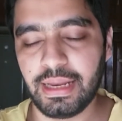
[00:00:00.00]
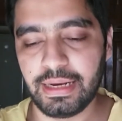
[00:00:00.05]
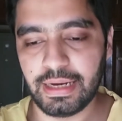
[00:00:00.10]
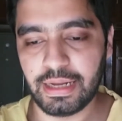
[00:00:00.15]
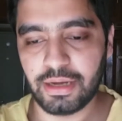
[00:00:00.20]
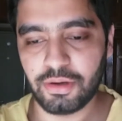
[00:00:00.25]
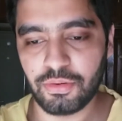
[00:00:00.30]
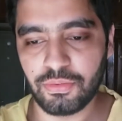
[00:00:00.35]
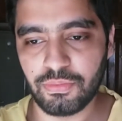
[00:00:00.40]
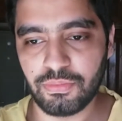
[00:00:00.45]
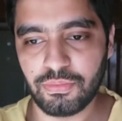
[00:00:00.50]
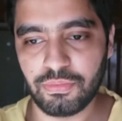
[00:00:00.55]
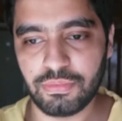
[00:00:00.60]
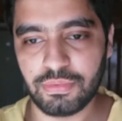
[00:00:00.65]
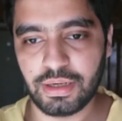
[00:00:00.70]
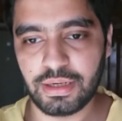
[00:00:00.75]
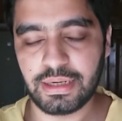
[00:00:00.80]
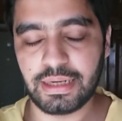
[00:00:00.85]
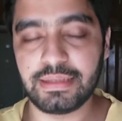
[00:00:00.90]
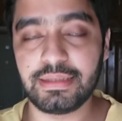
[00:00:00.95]
Now,
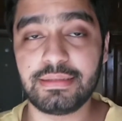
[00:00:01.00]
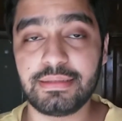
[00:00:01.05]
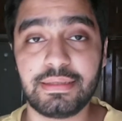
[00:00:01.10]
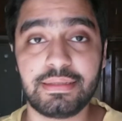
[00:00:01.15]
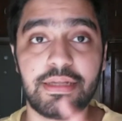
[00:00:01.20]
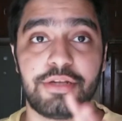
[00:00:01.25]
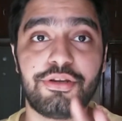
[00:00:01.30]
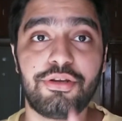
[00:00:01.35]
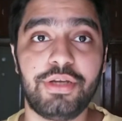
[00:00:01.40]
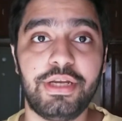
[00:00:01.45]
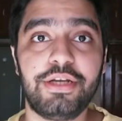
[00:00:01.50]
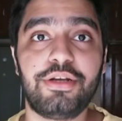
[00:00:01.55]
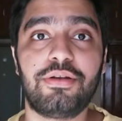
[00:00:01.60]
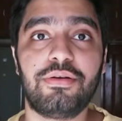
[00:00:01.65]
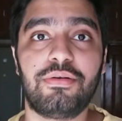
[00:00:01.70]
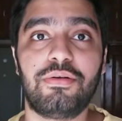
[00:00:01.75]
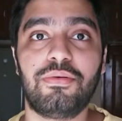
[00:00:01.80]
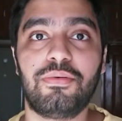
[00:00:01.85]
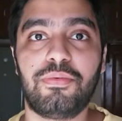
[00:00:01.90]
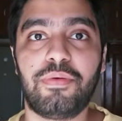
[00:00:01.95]
another thing that you need
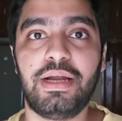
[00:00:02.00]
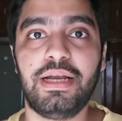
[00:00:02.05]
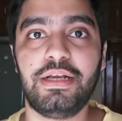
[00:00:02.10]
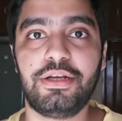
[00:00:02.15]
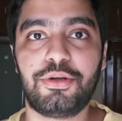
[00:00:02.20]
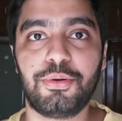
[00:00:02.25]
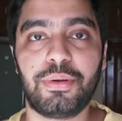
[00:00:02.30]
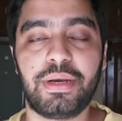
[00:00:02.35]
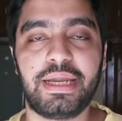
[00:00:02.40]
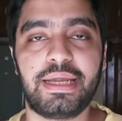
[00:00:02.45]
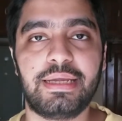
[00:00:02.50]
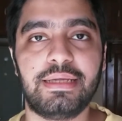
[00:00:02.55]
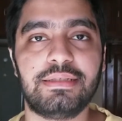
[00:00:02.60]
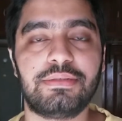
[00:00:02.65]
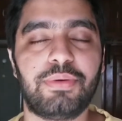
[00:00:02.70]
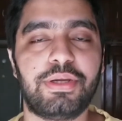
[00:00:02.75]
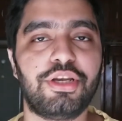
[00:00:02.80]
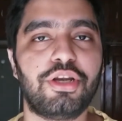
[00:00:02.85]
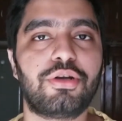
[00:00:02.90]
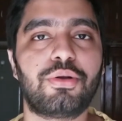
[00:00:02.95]
to do while touring
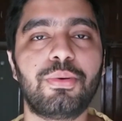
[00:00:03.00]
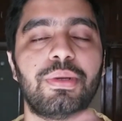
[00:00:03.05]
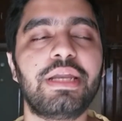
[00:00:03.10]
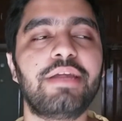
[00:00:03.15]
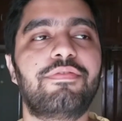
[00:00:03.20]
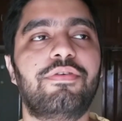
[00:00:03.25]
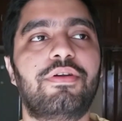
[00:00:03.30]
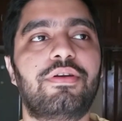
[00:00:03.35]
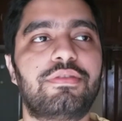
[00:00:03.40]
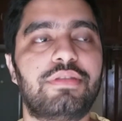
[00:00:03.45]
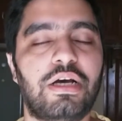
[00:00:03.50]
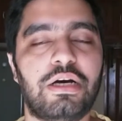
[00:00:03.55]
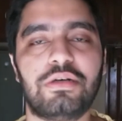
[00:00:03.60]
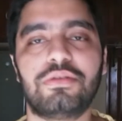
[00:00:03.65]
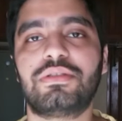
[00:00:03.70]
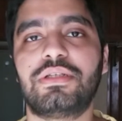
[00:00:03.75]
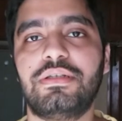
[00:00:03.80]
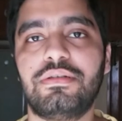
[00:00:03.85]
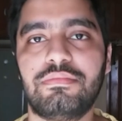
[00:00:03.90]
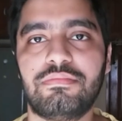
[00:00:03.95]
is, when you're touring for
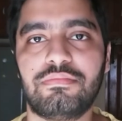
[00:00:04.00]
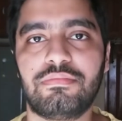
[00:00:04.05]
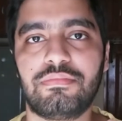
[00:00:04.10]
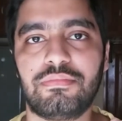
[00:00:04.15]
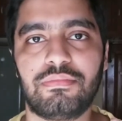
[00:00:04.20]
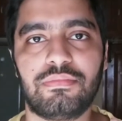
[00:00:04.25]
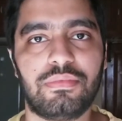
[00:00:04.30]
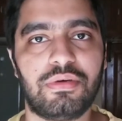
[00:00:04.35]
1,000